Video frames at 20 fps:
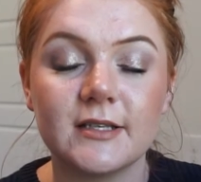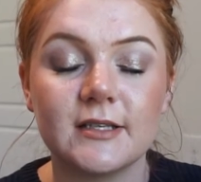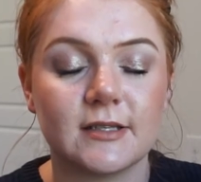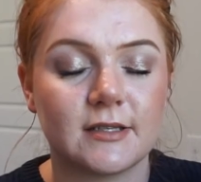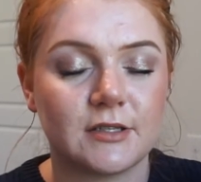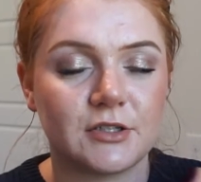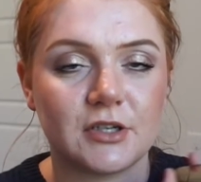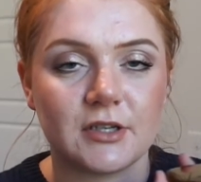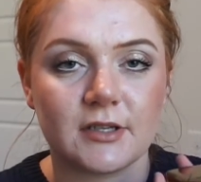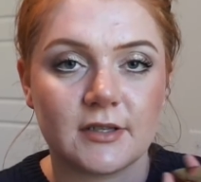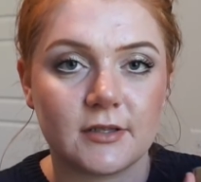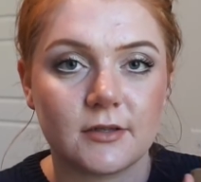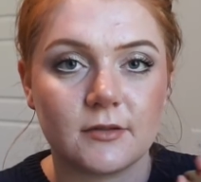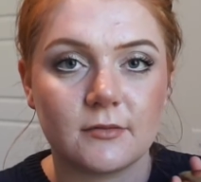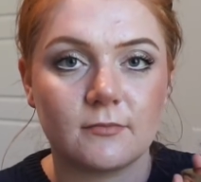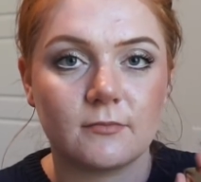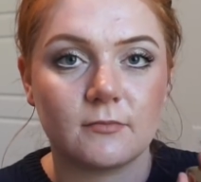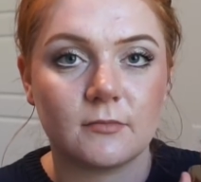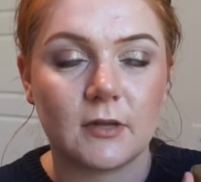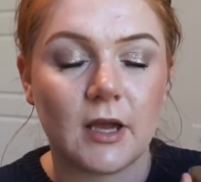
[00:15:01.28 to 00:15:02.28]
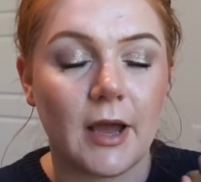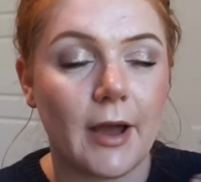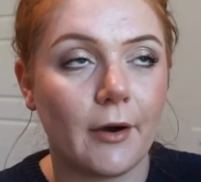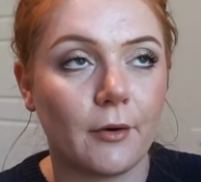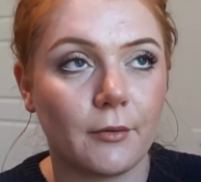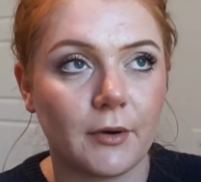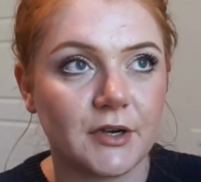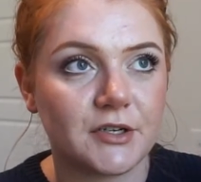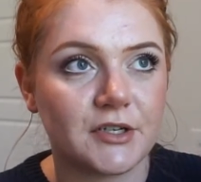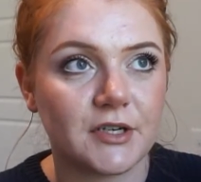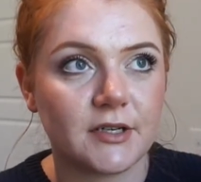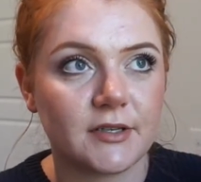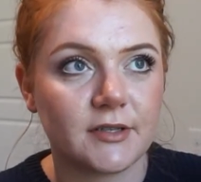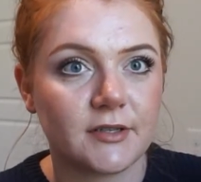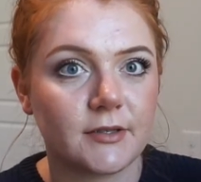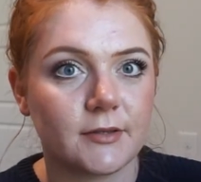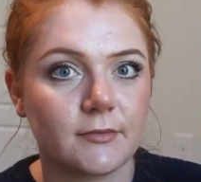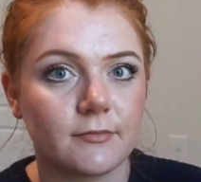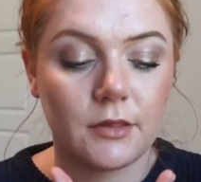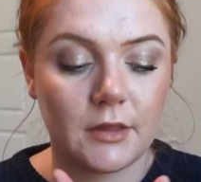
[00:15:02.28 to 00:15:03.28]
is just
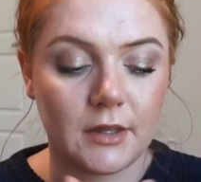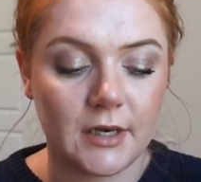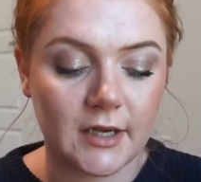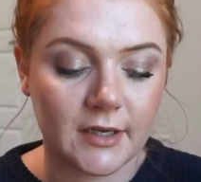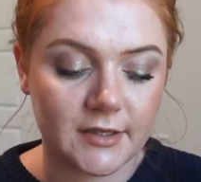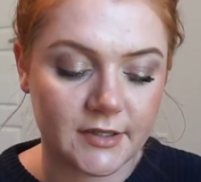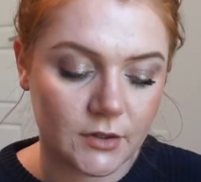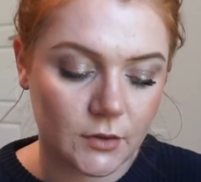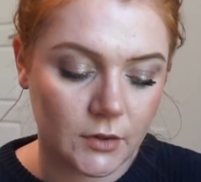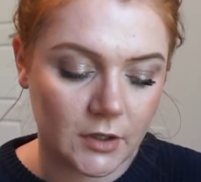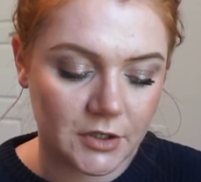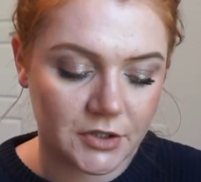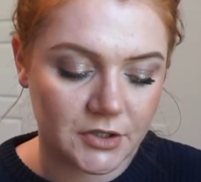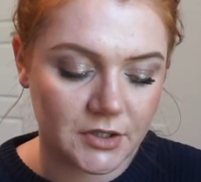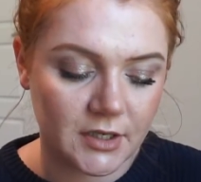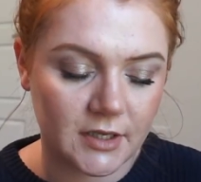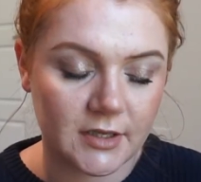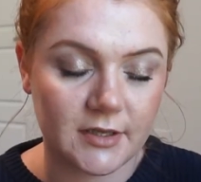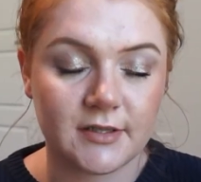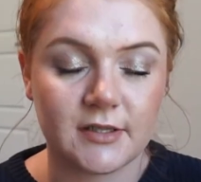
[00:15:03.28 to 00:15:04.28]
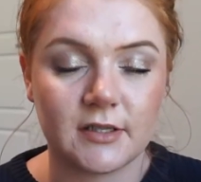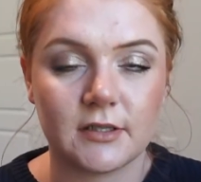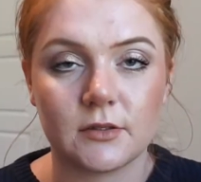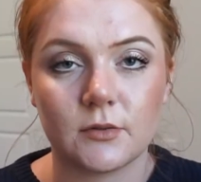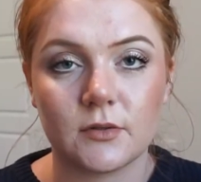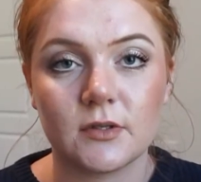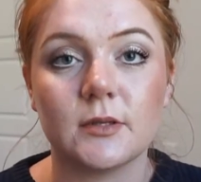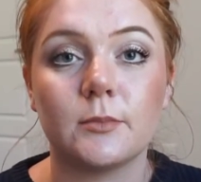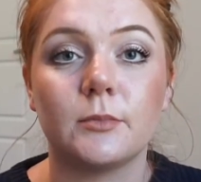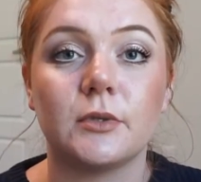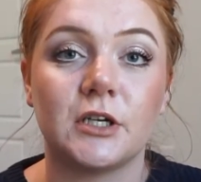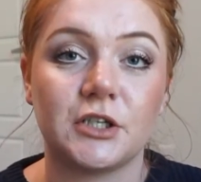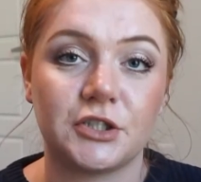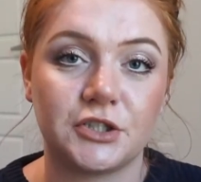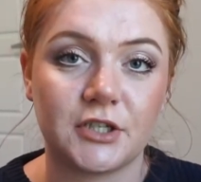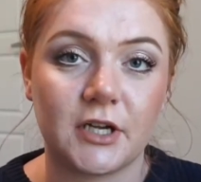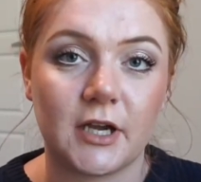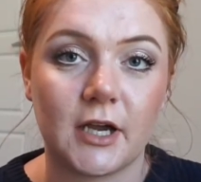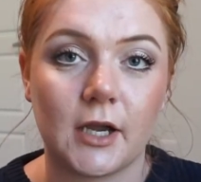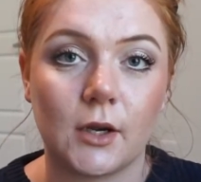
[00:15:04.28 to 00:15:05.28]
outrageous. The next question, since it was the blush
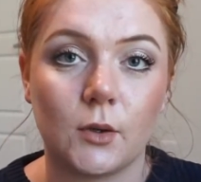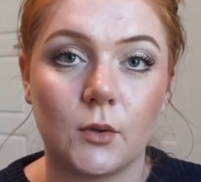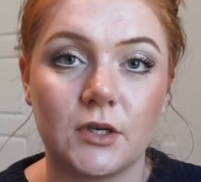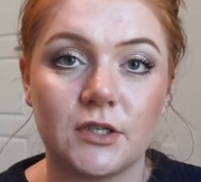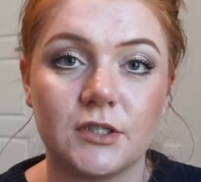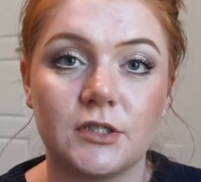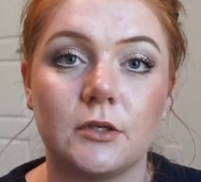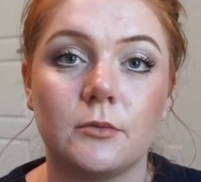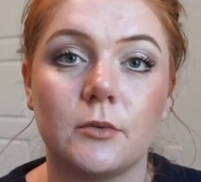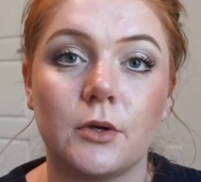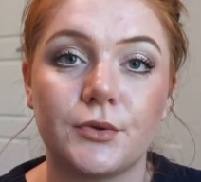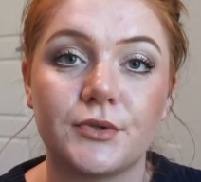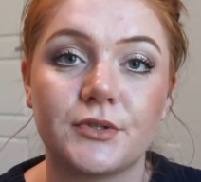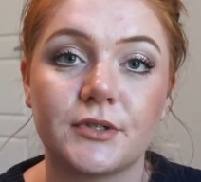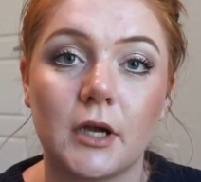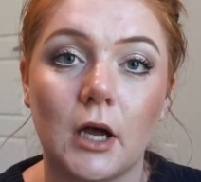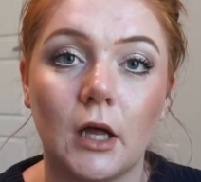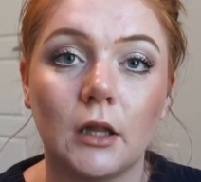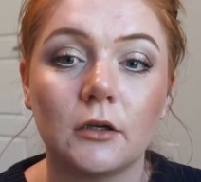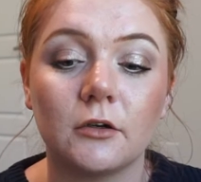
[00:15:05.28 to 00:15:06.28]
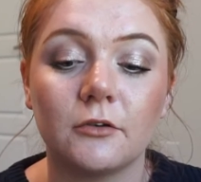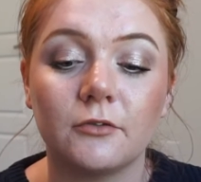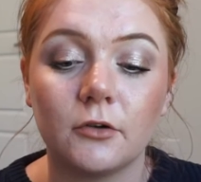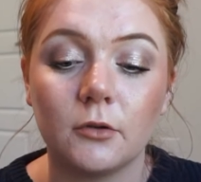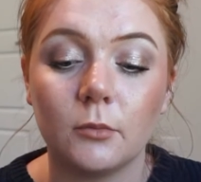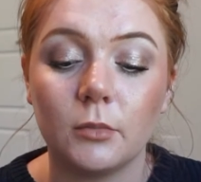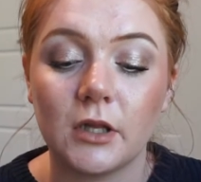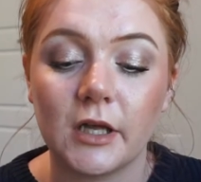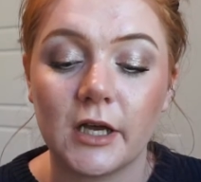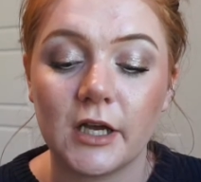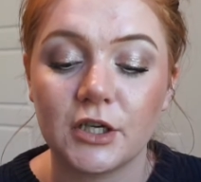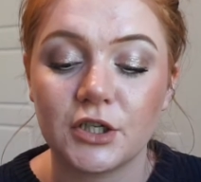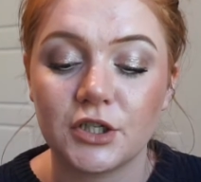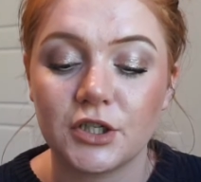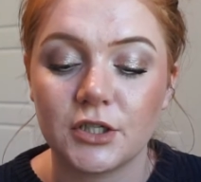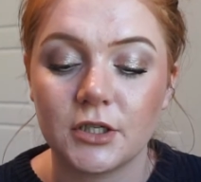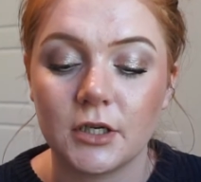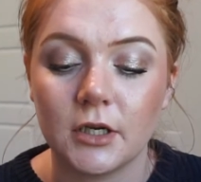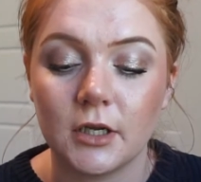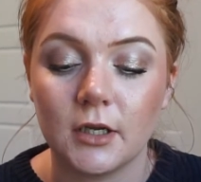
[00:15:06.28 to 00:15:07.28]
tag, was your most colorful
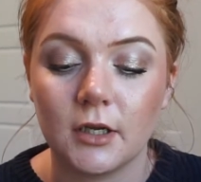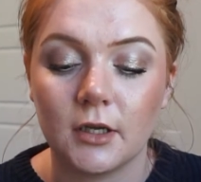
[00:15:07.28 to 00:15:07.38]
blush.